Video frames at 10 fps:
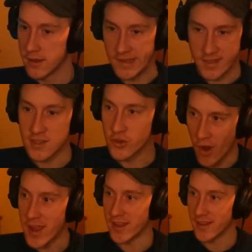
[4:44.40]
this is
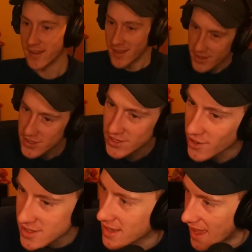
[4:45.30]
great. She
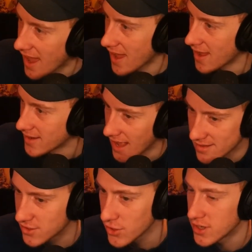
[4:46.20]
doesn't care. That's
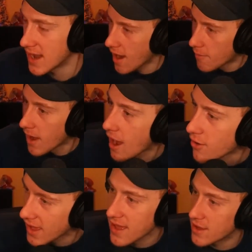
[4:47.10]
good. Like, I'm like,
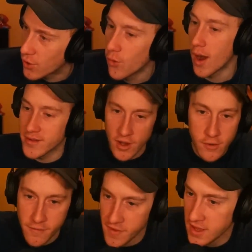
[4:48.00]
okay, cool. I was
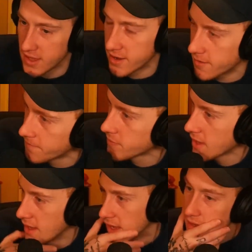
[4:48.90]
overthinking it.
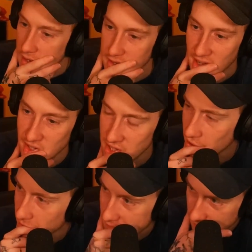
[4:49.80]
Then she
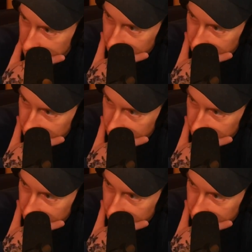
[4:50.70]
goes,